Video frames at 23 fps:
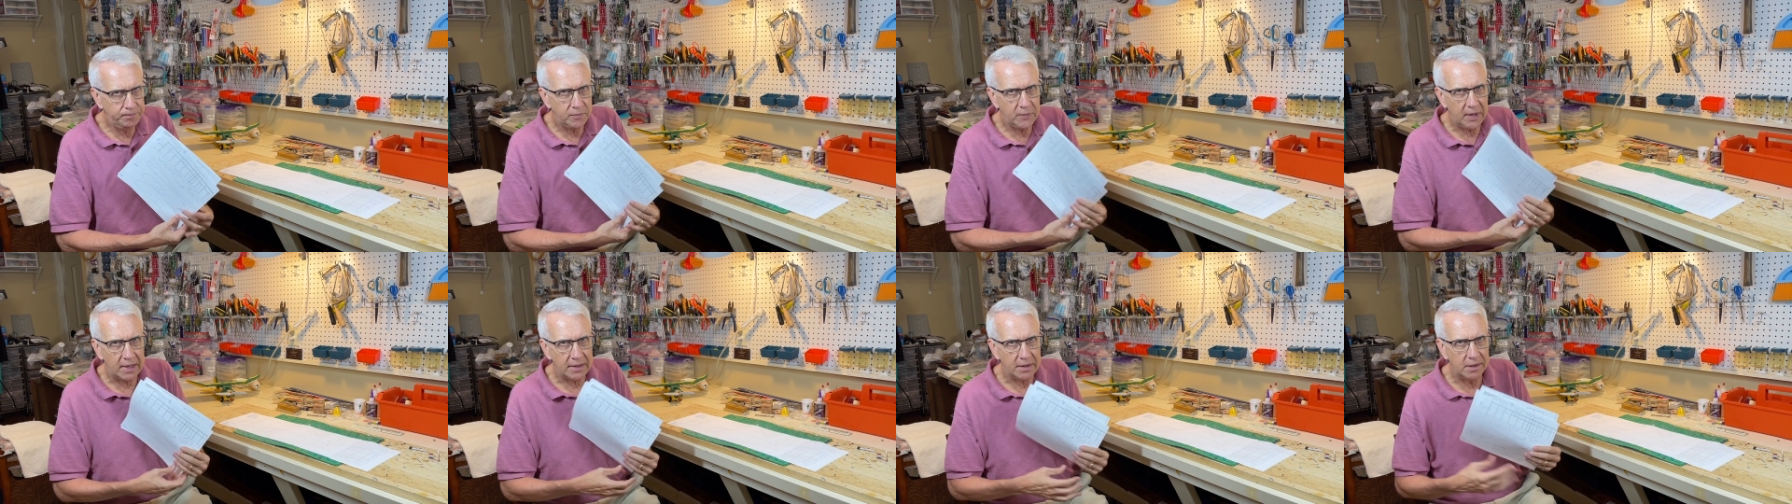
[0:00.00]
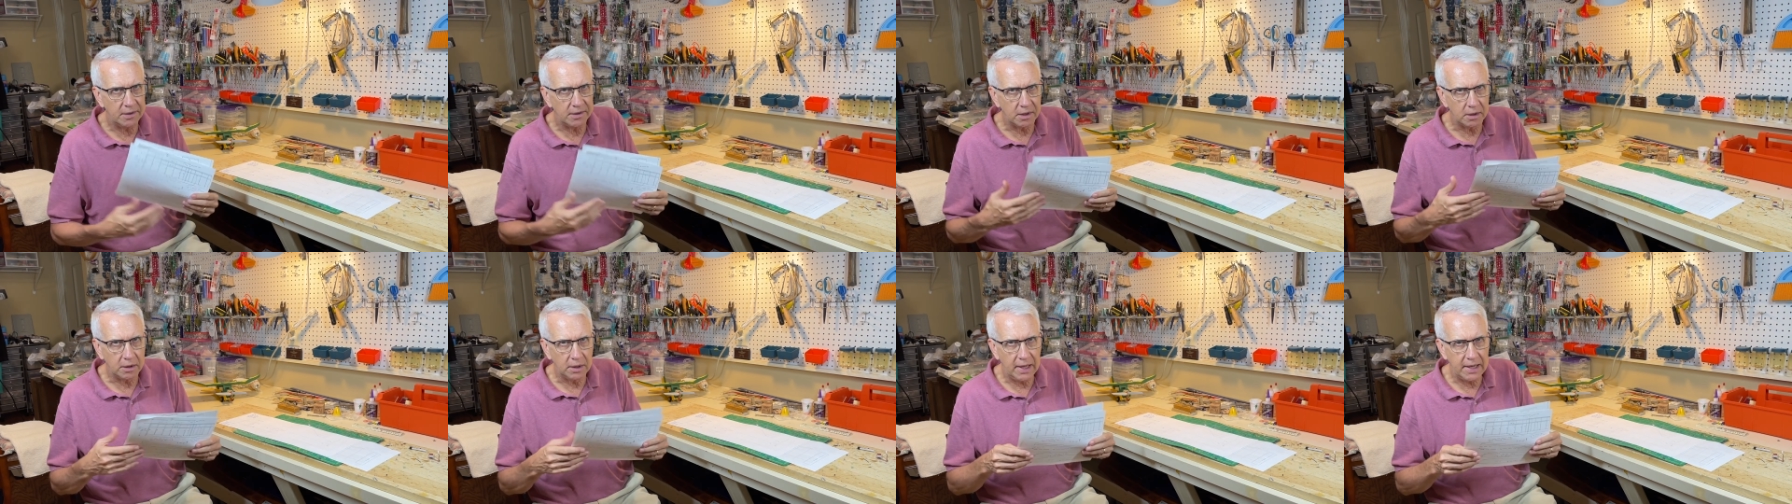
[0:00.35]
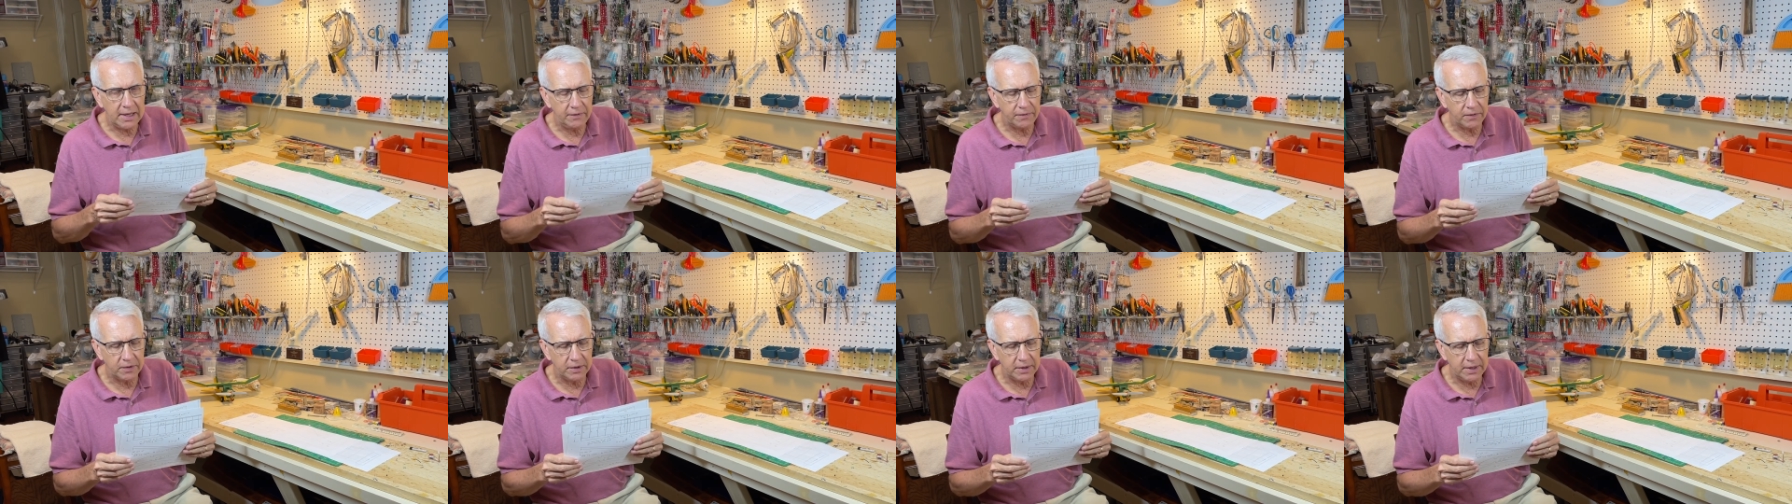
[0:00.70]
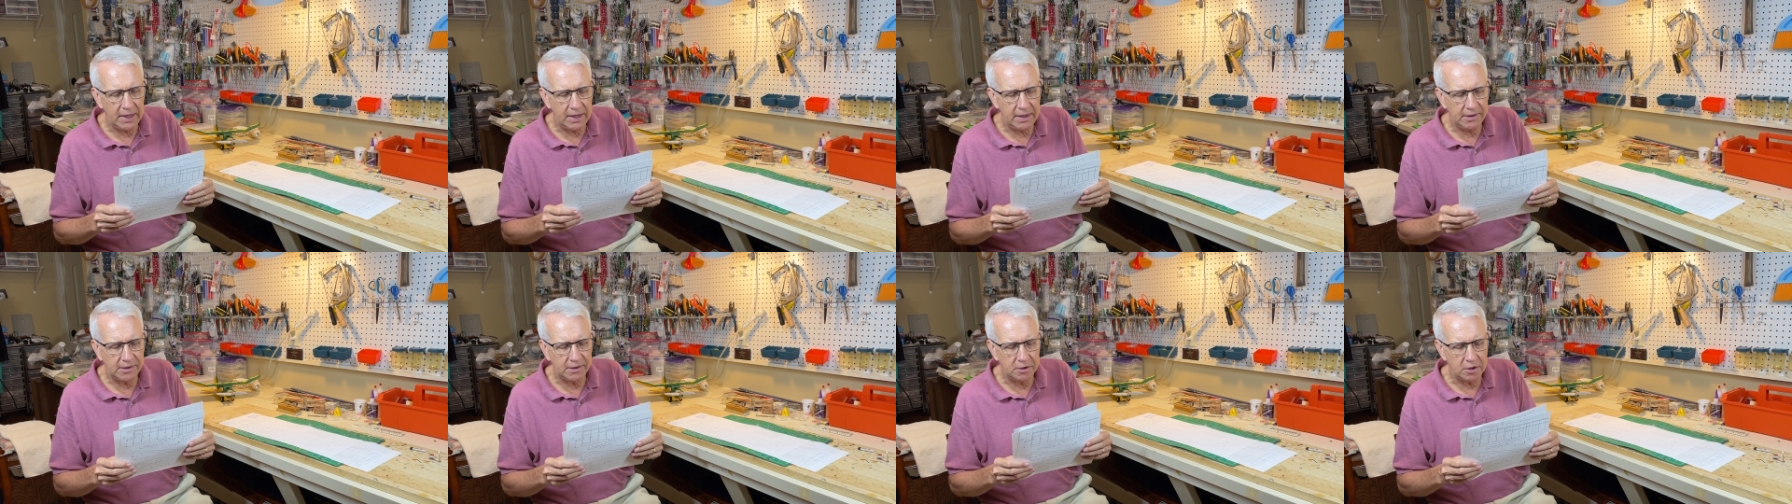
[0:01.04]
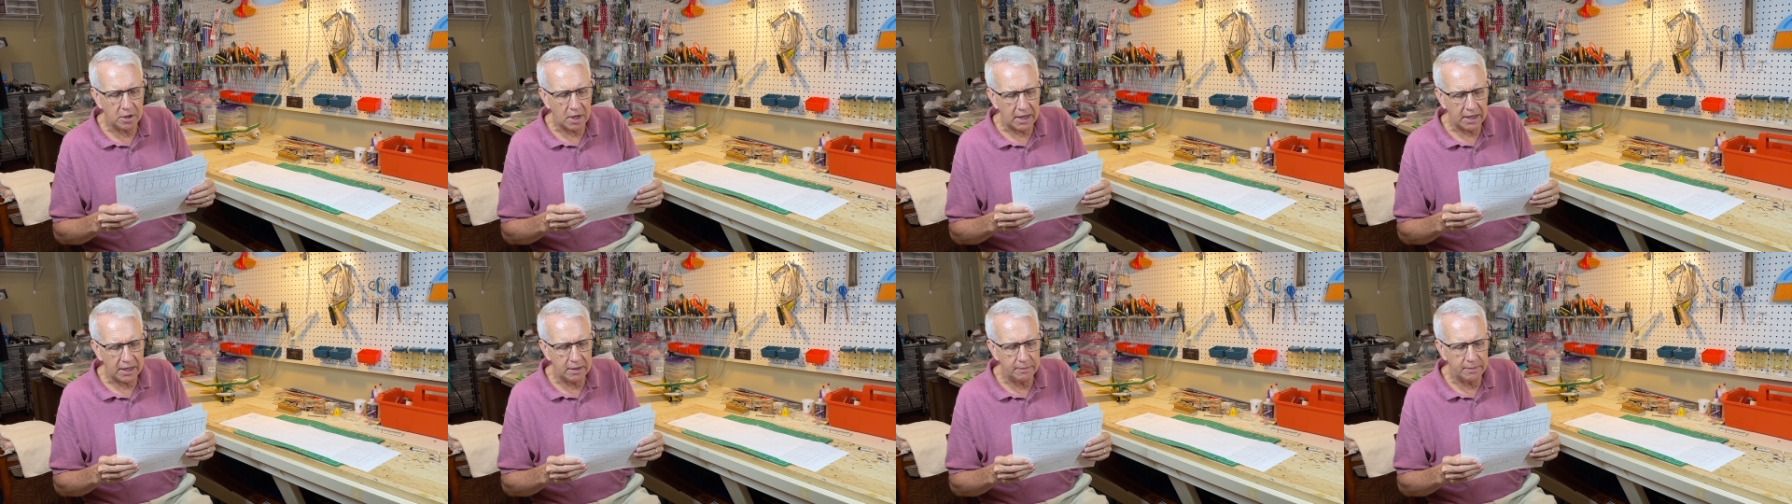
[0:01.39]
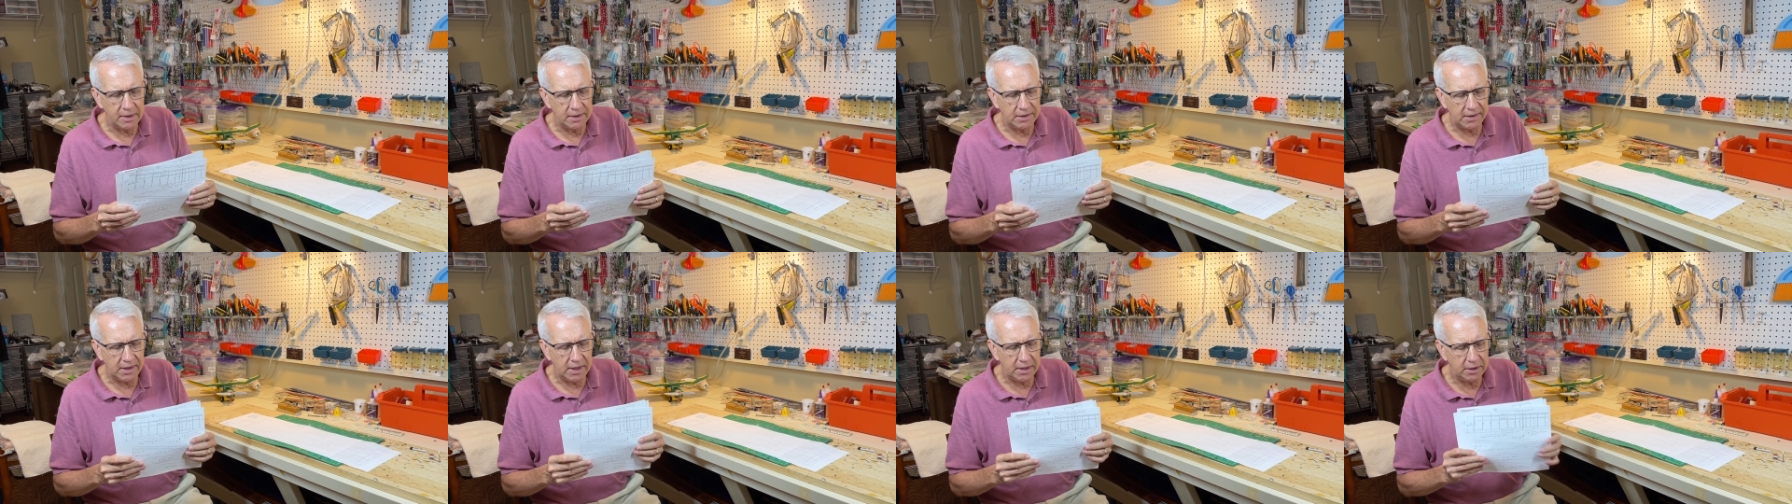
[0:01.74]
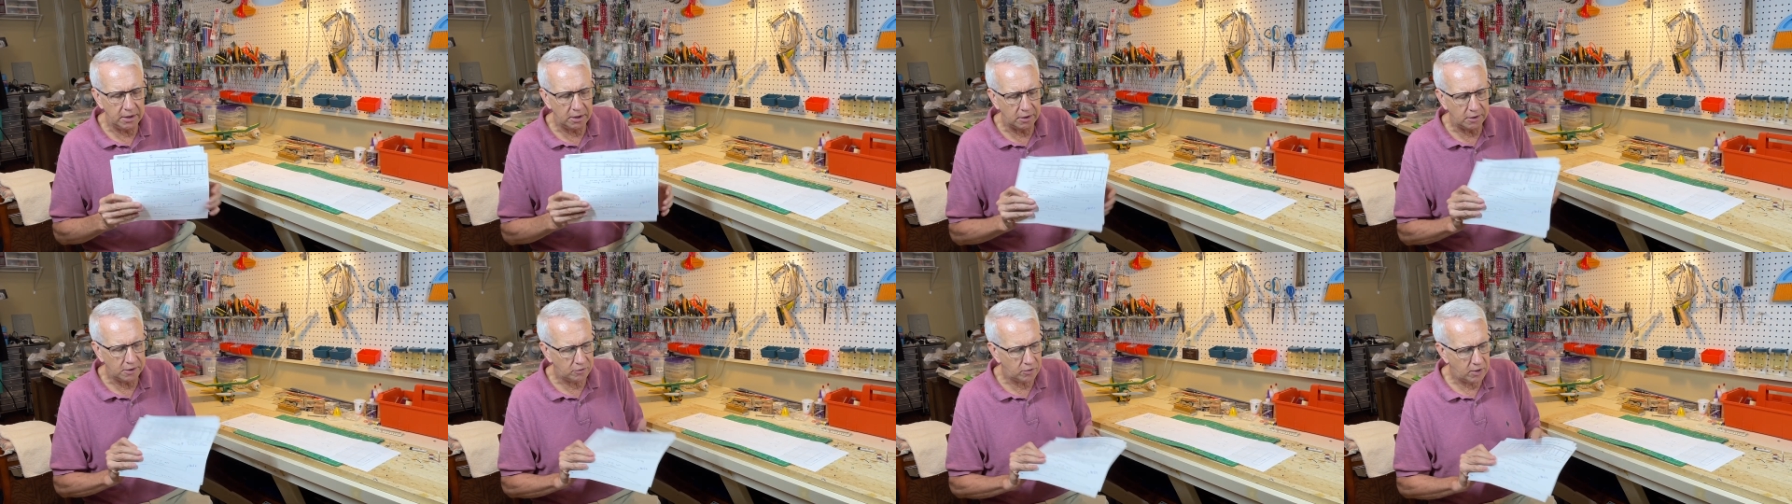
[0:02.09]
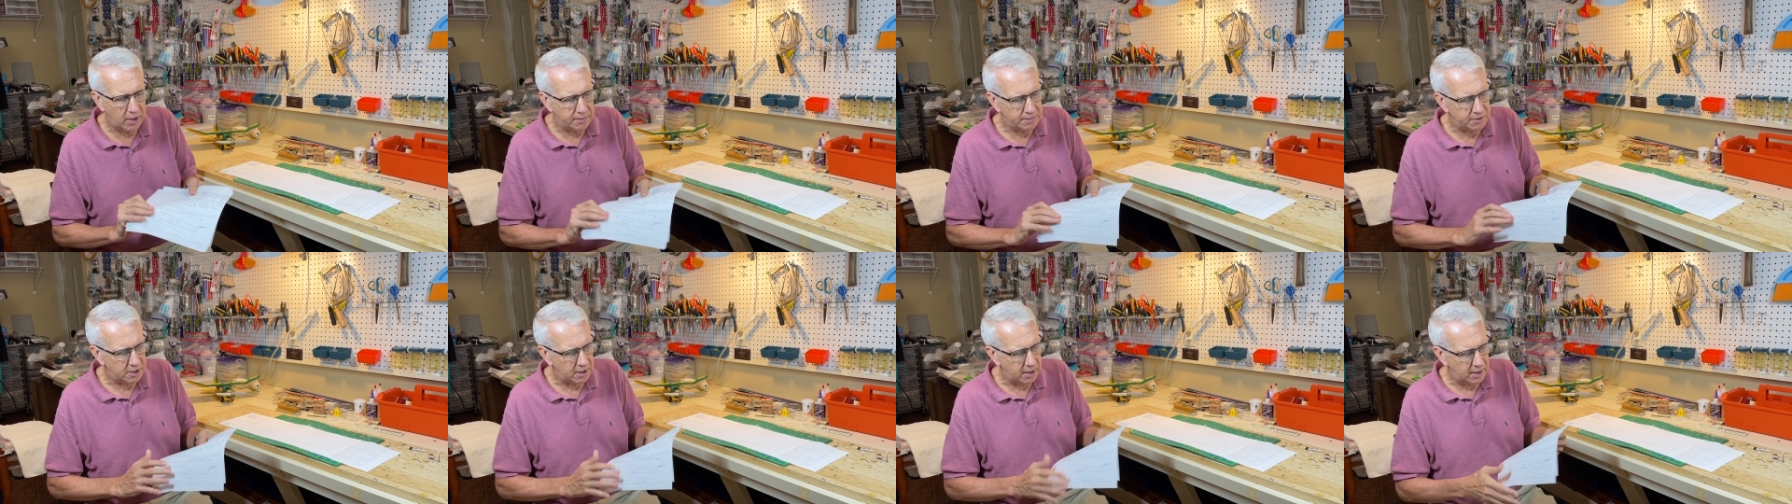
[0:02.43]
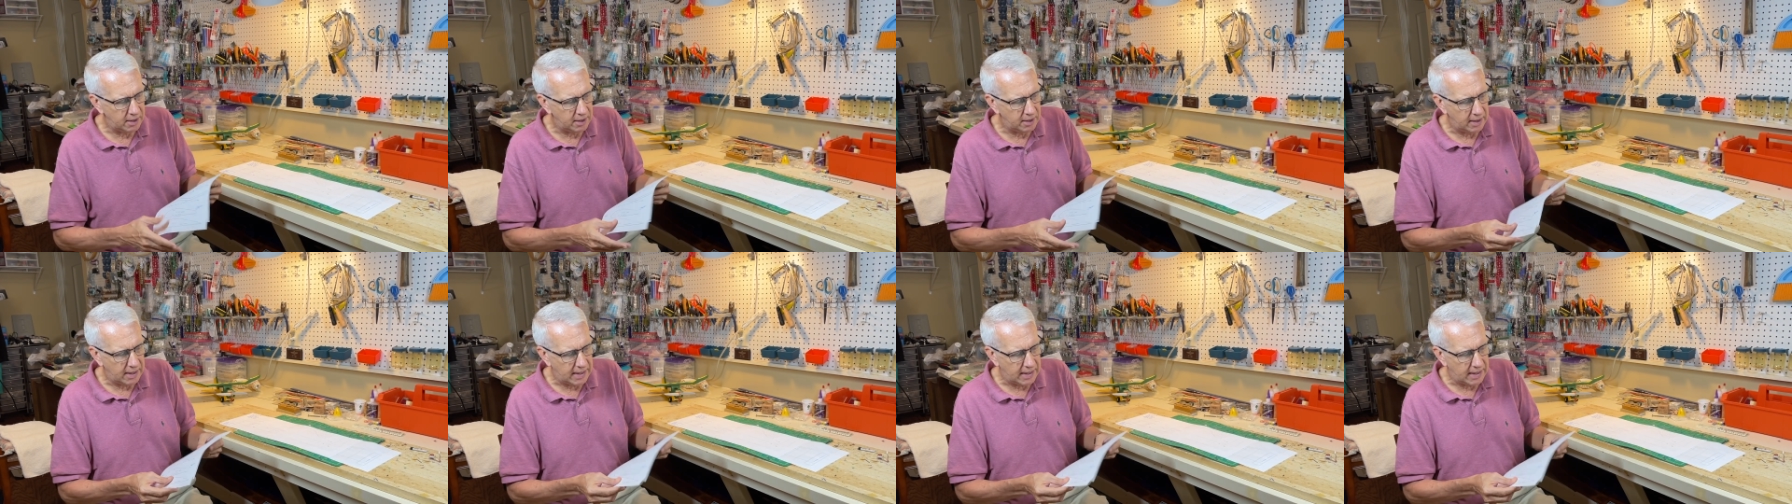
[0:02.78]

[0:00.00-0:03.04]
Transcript: and there's a link for these documents in the description,